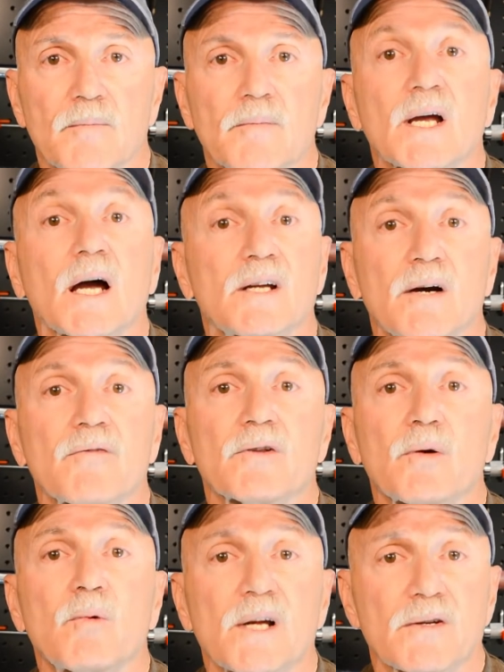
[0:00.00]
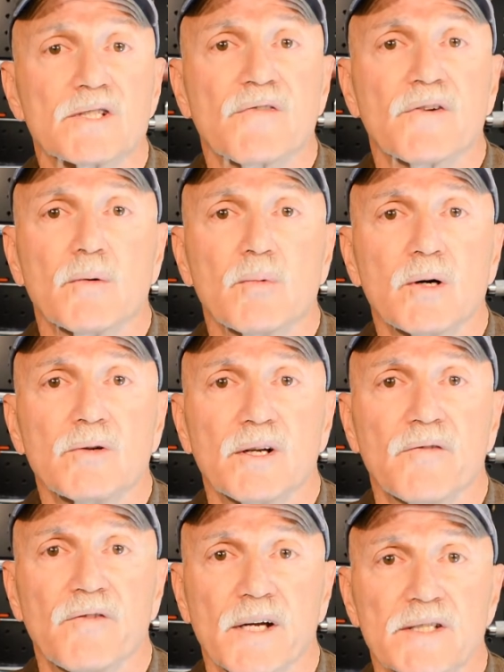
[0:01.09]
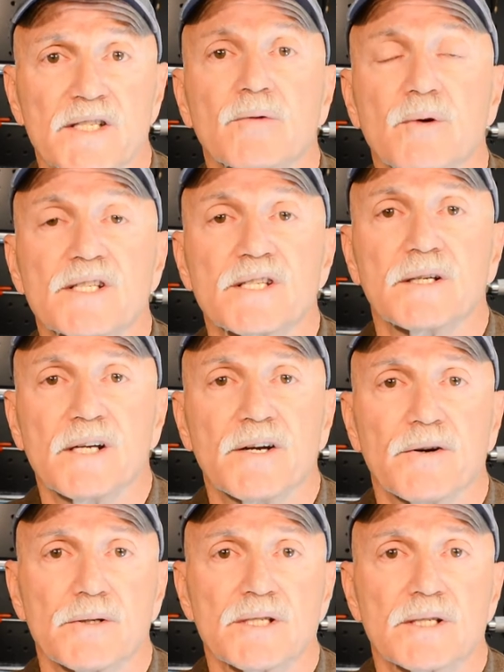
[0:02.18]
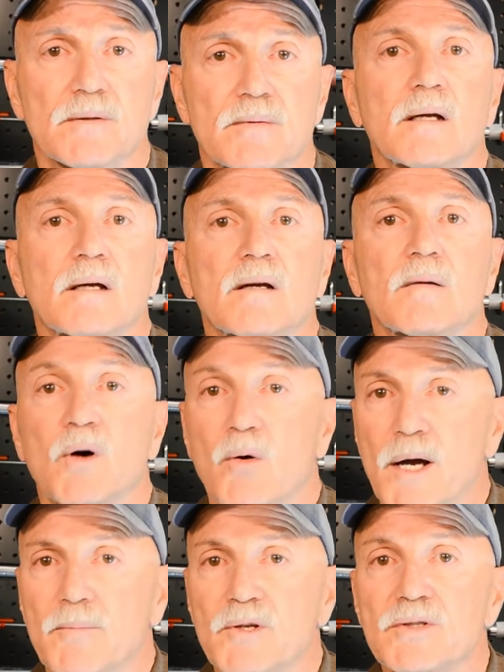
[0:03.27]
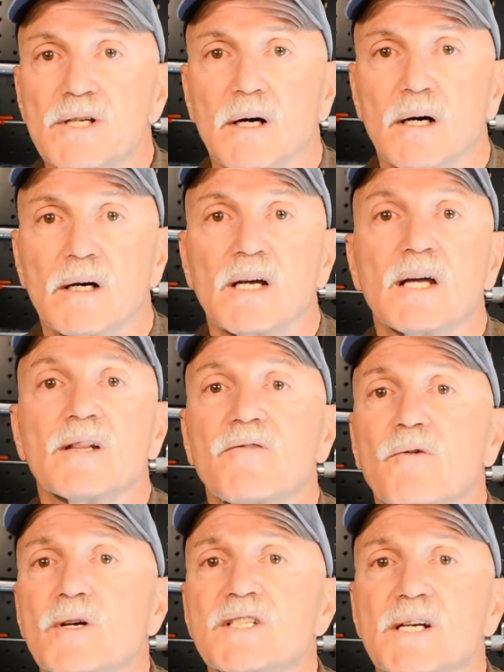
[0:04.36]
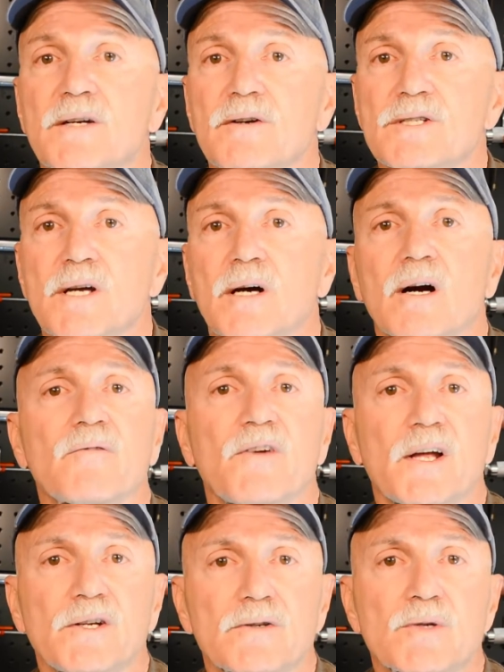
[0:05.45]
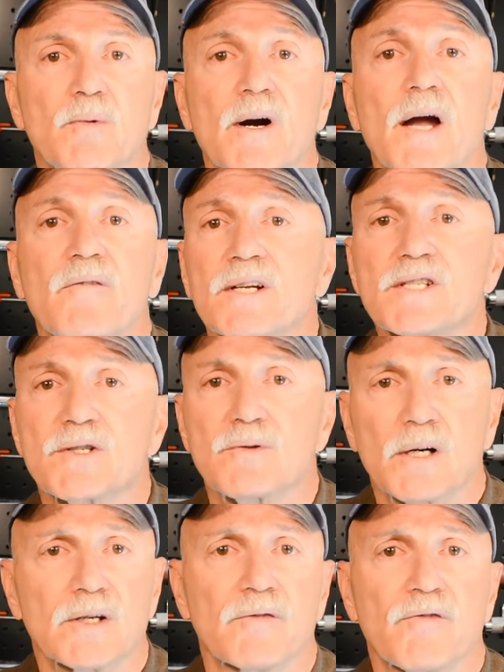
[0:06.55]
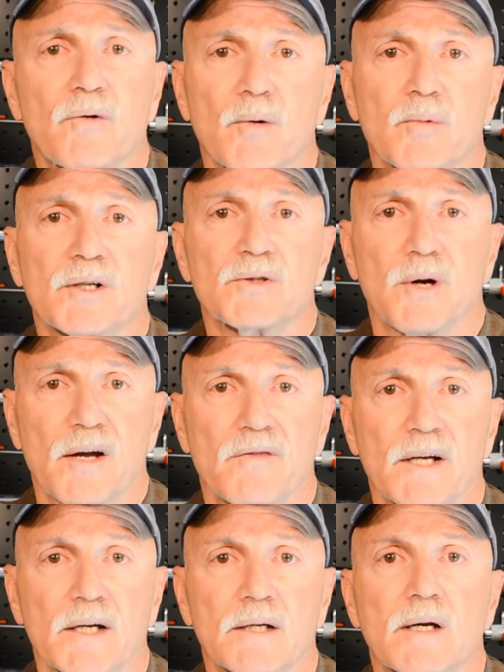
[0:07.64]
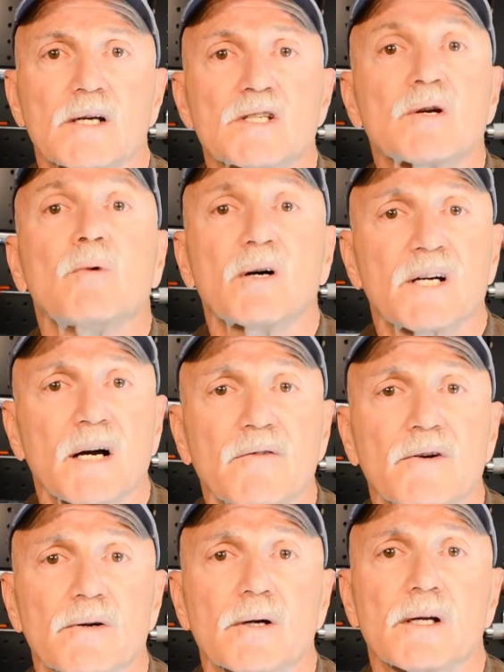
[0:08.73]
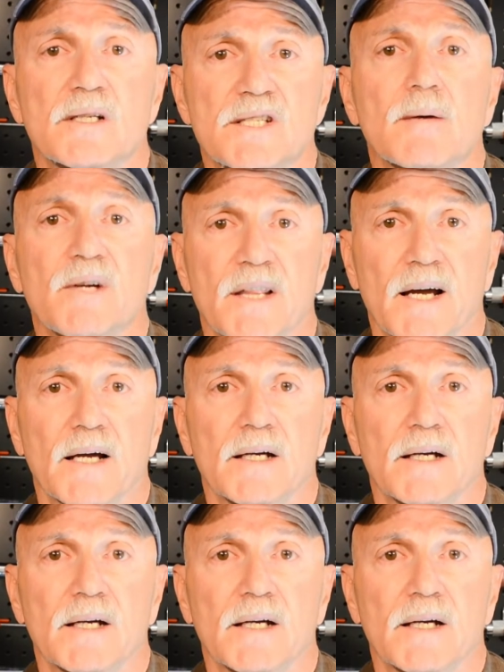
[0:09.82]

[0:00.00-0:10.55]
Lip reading: I covered the Wheelers for the Wounded events in recent years. Moab, Utah, and the 14ers are venues where I've instructed 4-wheel driving, so we'll cover some of that.